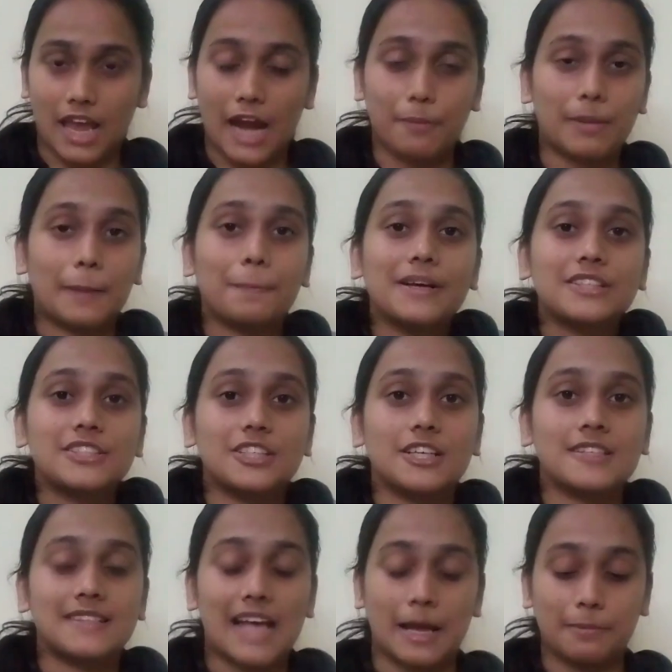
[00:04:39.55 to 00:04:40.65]
and by
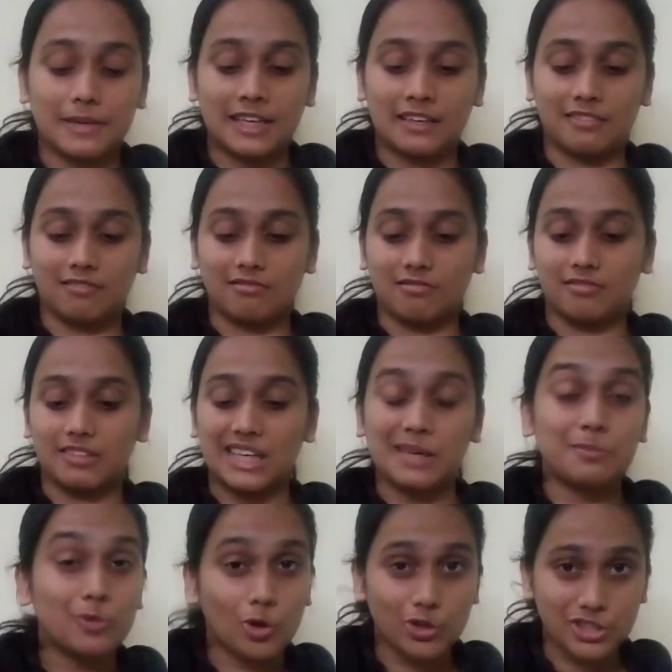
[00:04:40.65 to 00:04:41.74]
pictures I mean
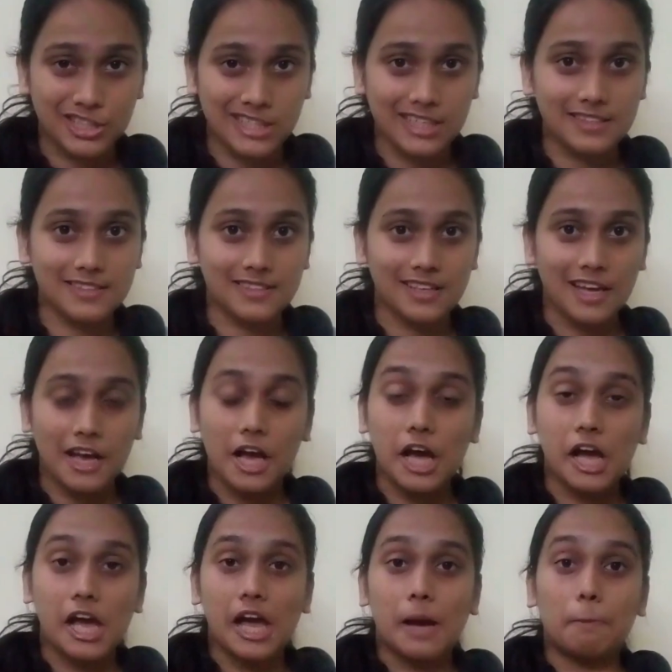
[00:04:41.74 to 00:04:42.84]
emojis,
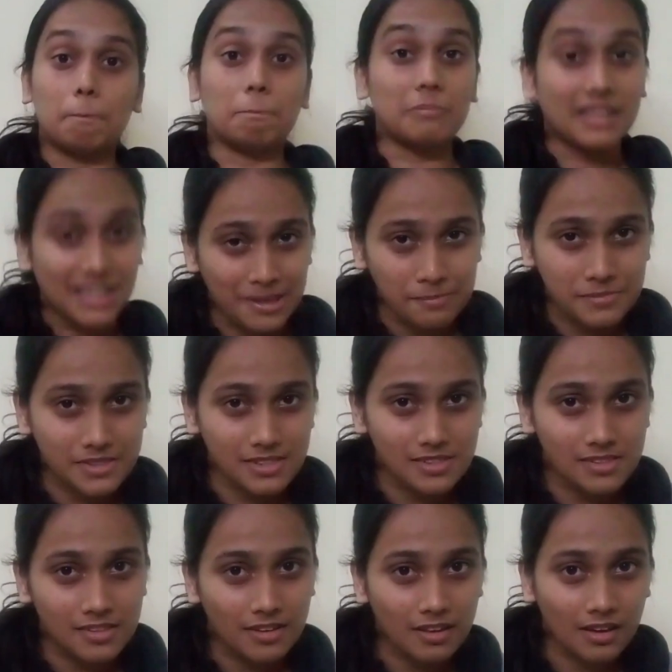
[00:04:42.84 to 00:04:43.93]

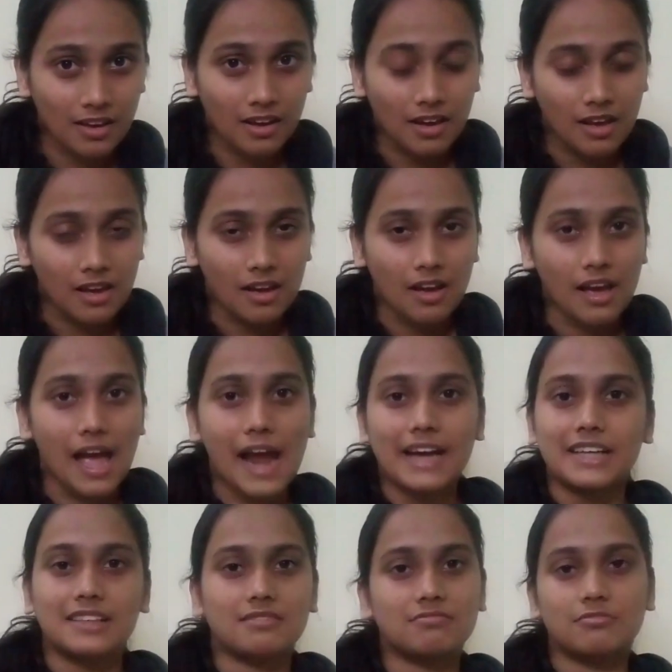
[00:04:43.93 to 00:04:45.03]
memes,
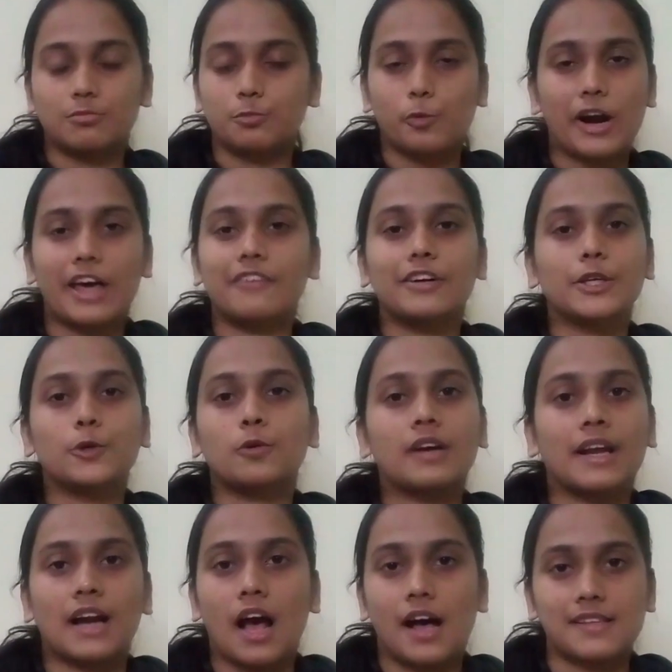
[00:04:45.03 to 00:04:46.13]
and whatever
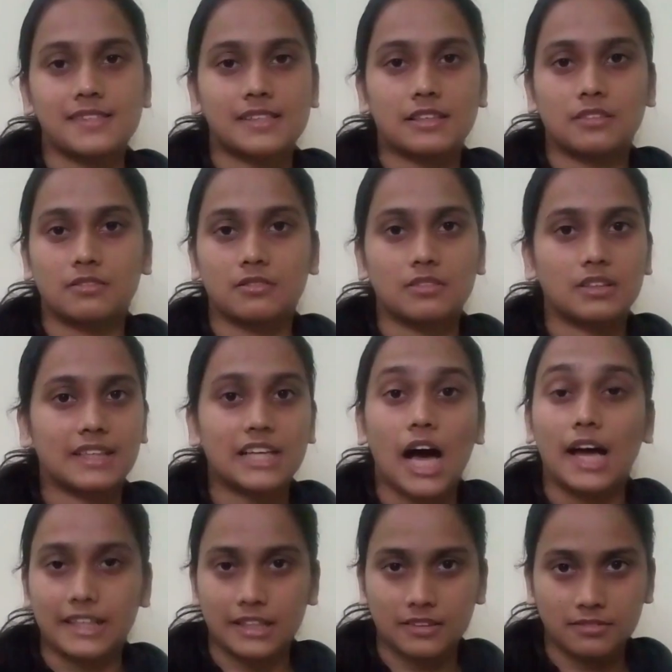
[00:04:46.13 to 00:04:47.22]
you can ask
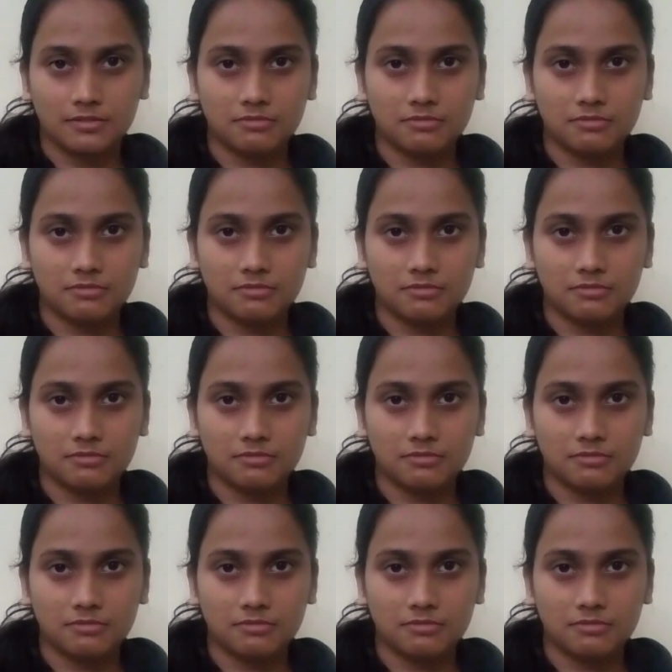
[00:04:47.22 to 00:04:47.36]
Dali.